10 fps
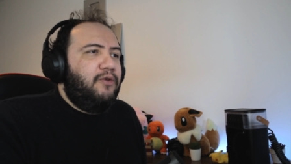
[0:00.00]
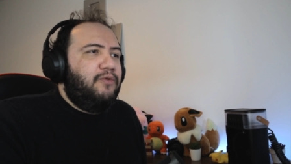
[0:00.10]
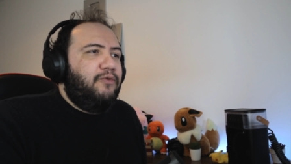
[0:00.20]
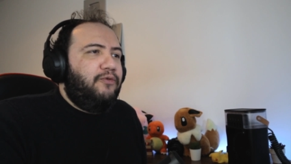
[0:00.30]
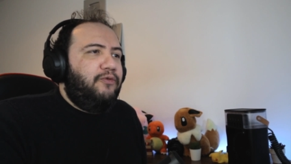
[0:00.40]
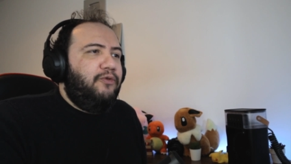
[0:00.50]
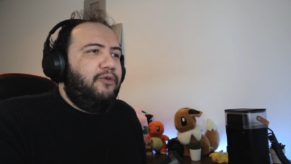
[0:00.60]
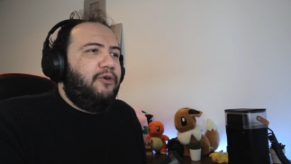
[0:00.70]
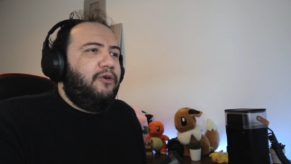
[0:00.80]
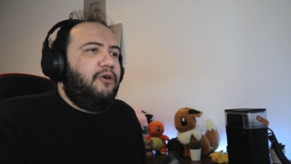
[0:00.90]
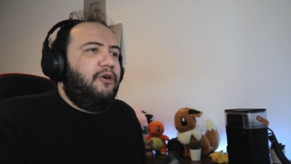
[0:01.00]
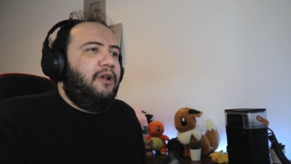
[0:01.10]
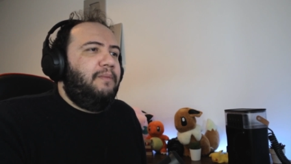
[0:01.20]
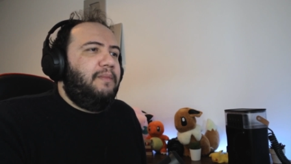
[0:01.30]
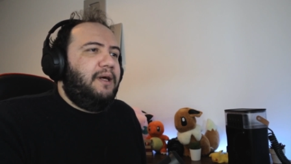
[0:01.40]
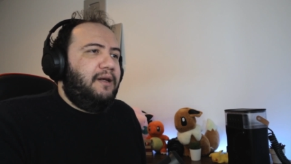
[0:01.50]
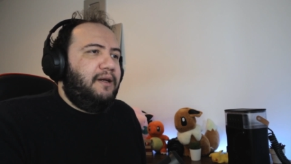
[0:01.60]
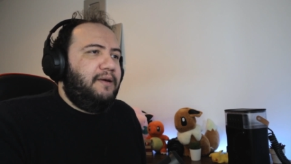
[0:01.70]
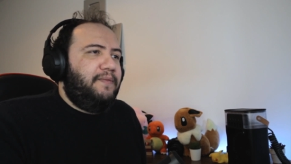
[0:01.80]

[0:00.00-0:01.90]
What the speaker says: Furuholmen.